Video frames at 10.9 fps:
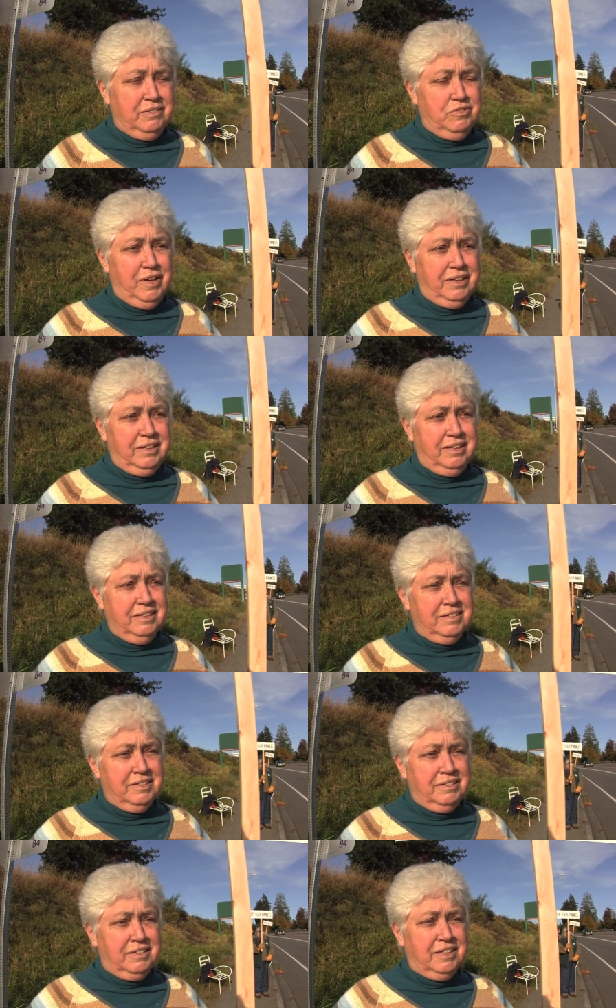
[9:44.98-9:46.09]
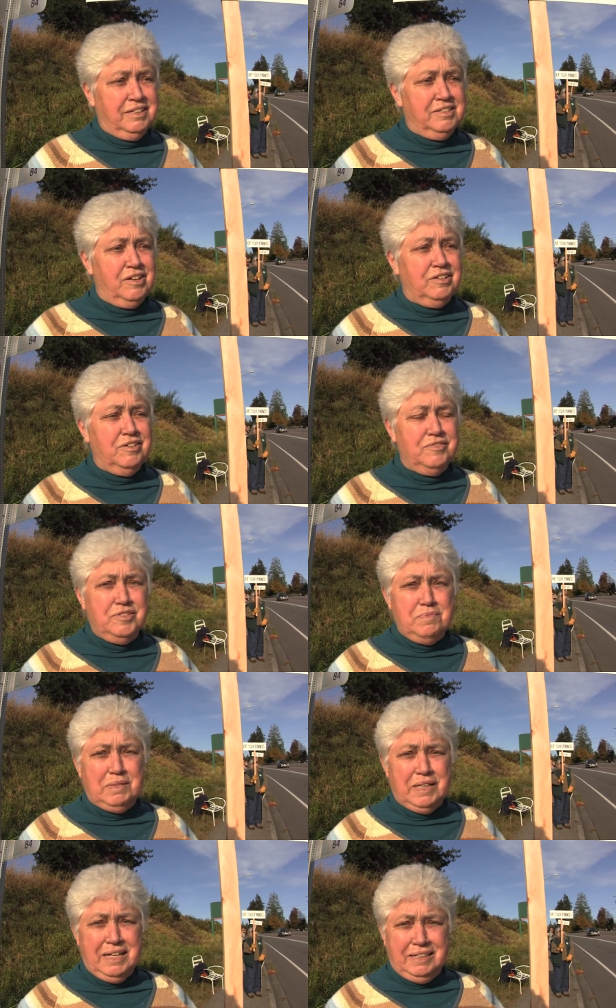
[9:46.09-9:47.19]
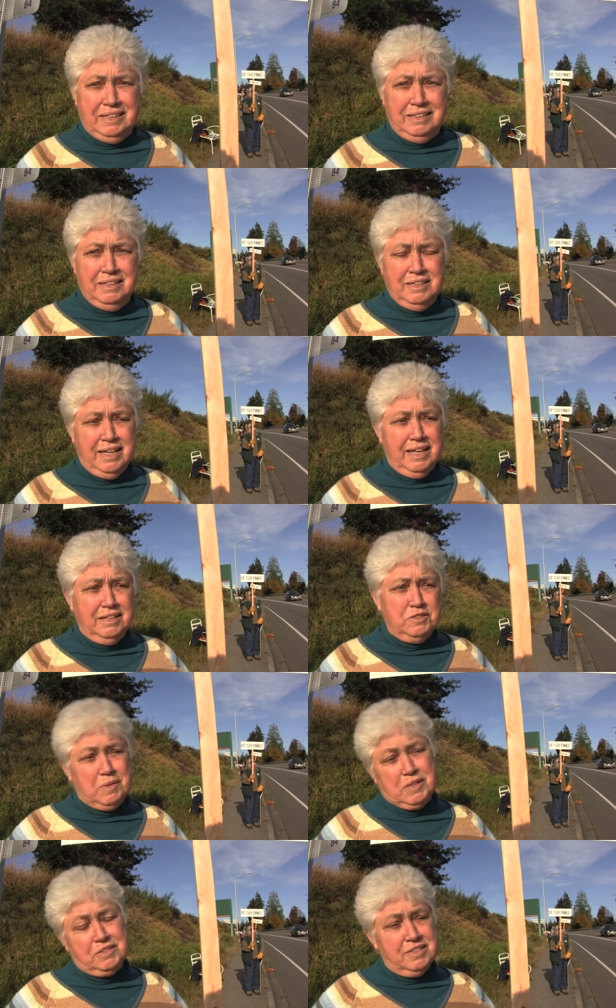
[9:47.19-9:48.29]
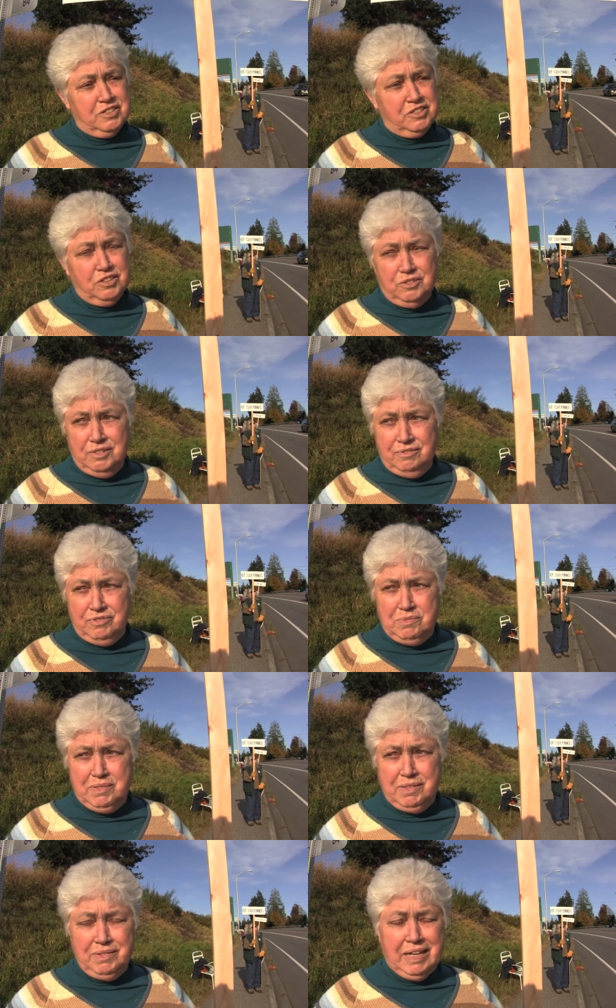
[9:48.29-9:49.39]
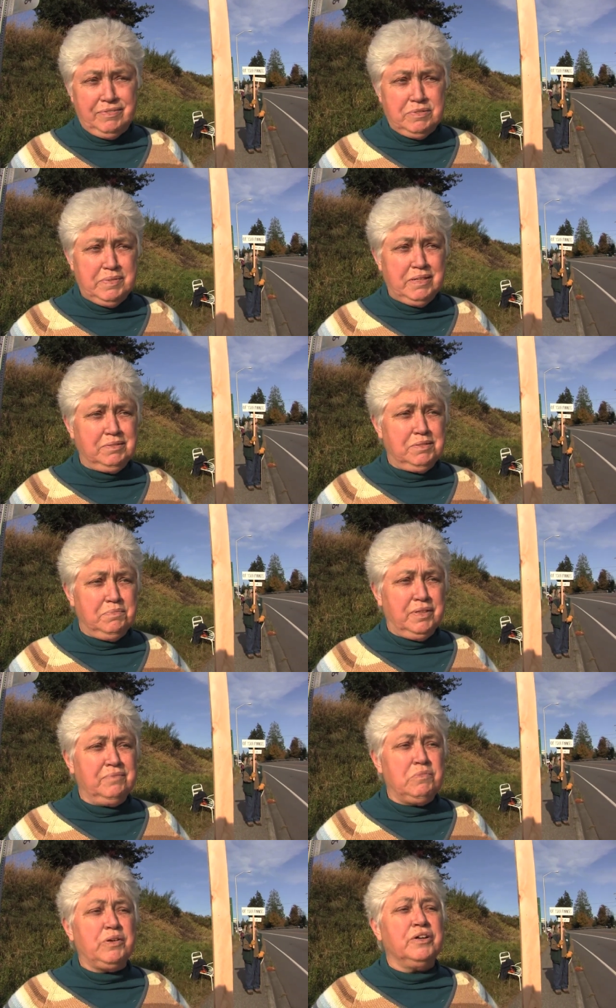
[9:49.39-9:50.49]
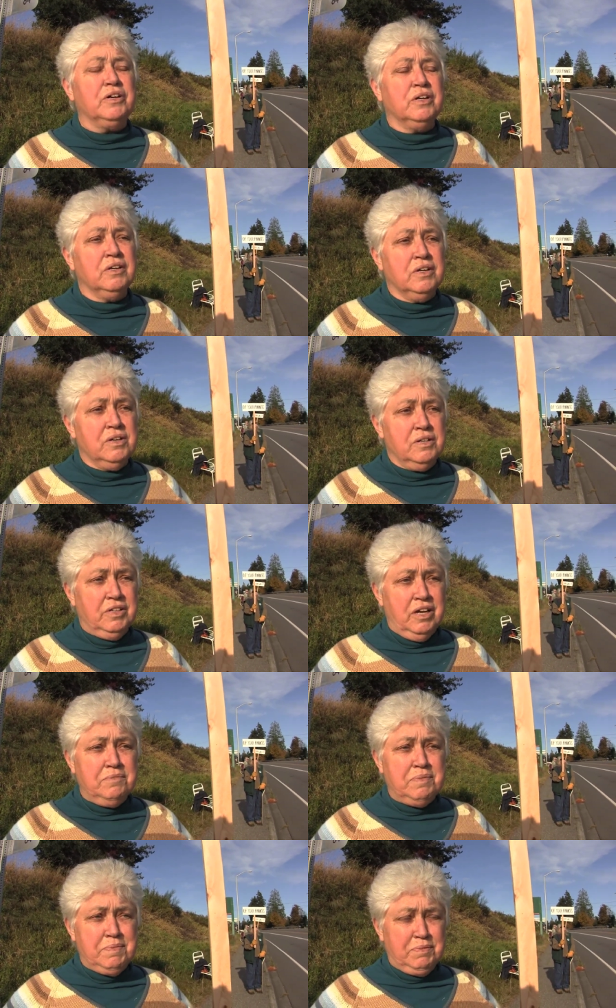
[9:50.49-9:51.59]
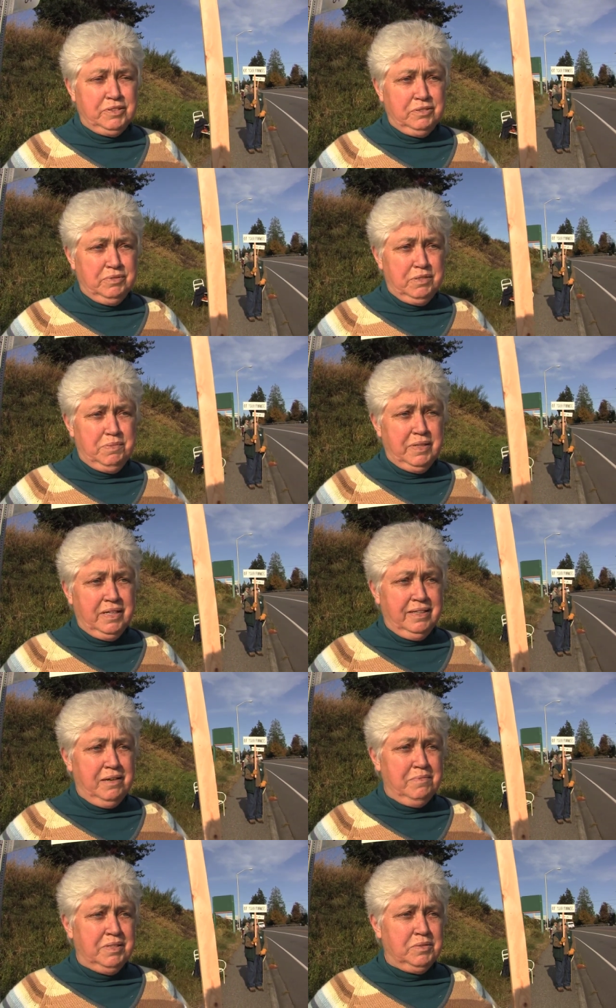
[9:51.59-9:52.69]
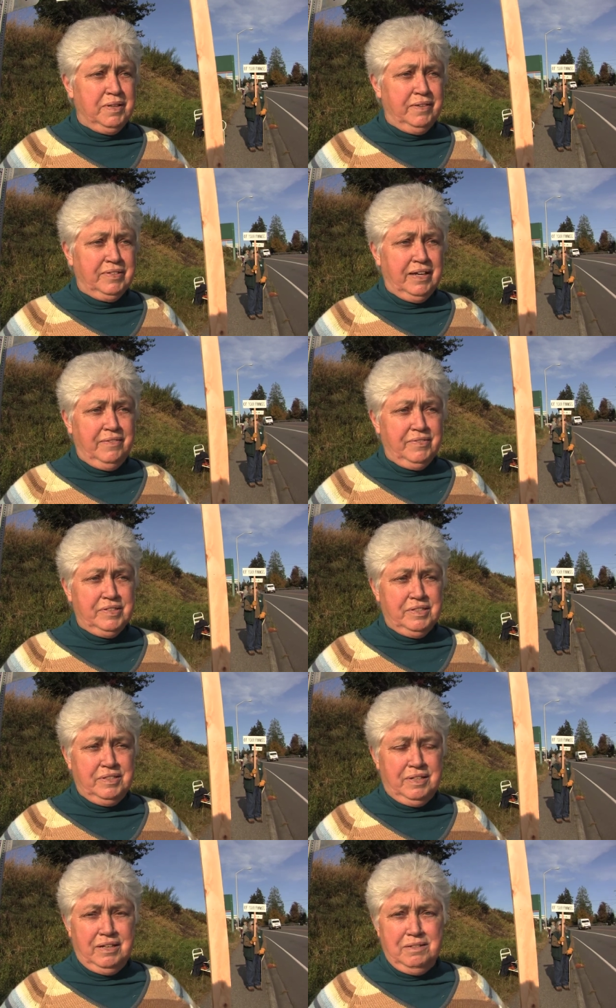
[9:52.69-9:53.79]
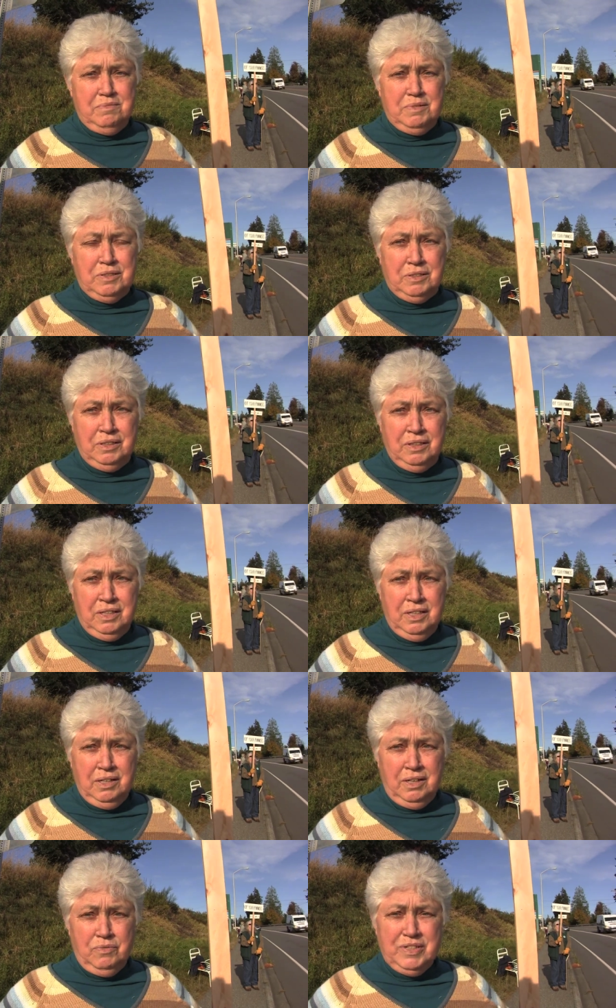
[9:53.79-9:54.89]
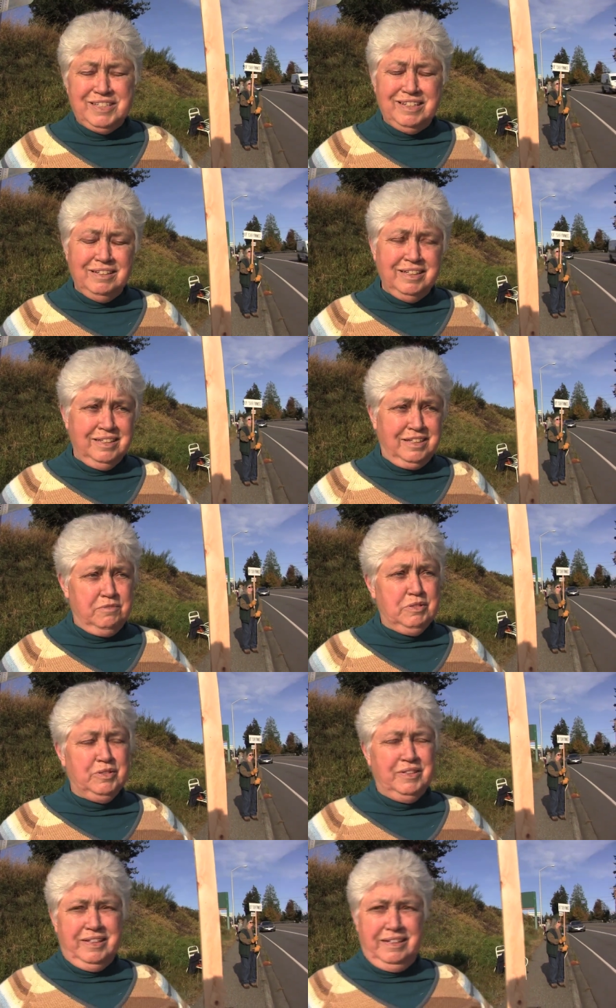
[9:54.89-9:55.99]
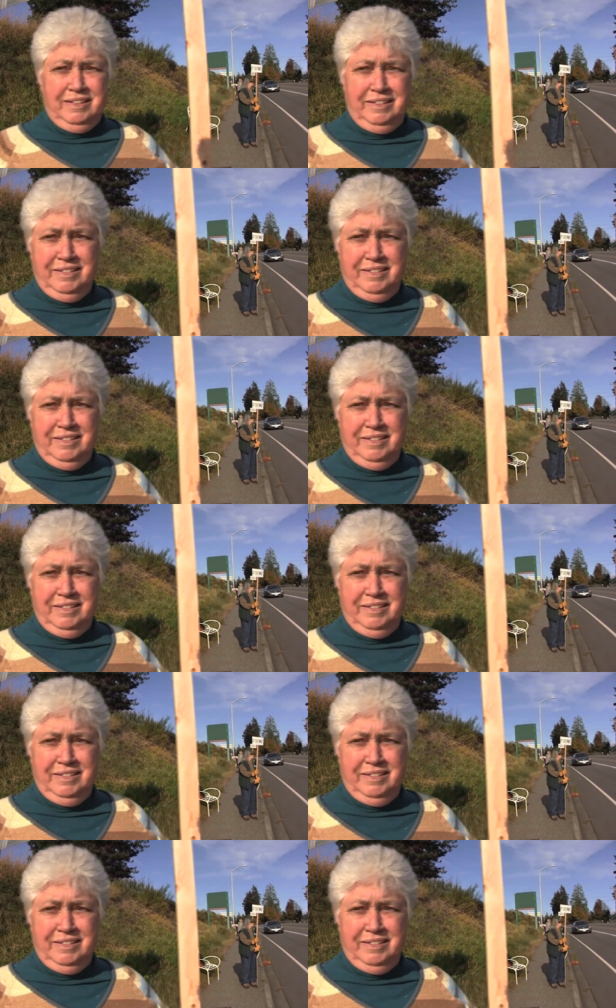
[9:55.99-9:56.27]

grandkids and kids all over the planet, and especially the children of Whidbey. We have to be able to bring more young people to Whidbey, and that means we have to have a sustainable, resilient community.